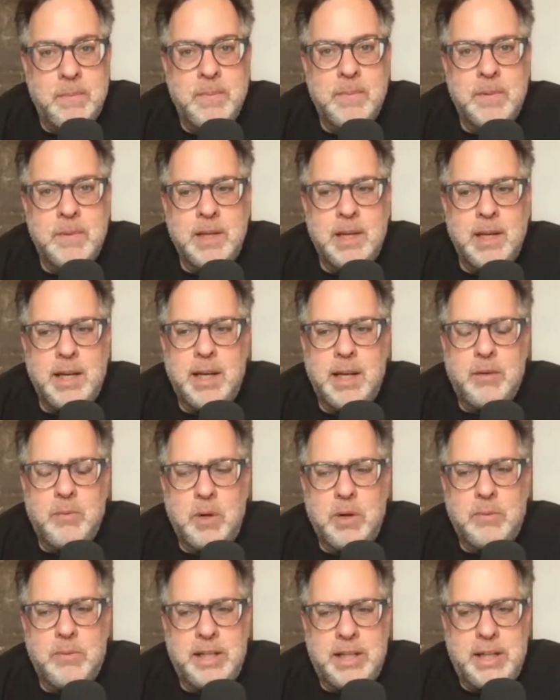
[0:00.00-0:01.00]
And what
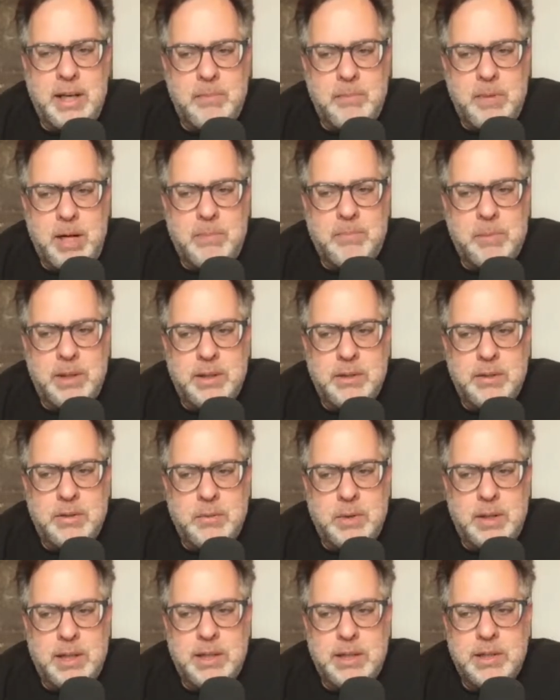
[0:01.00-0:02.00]
we came up with
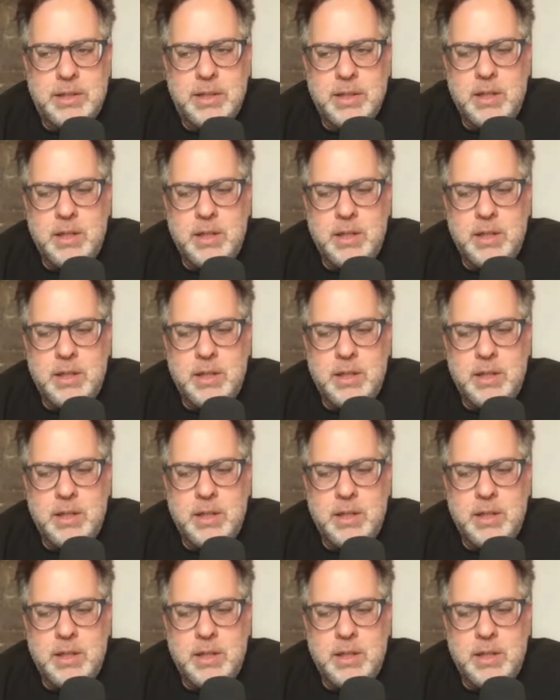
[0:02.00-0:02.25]
was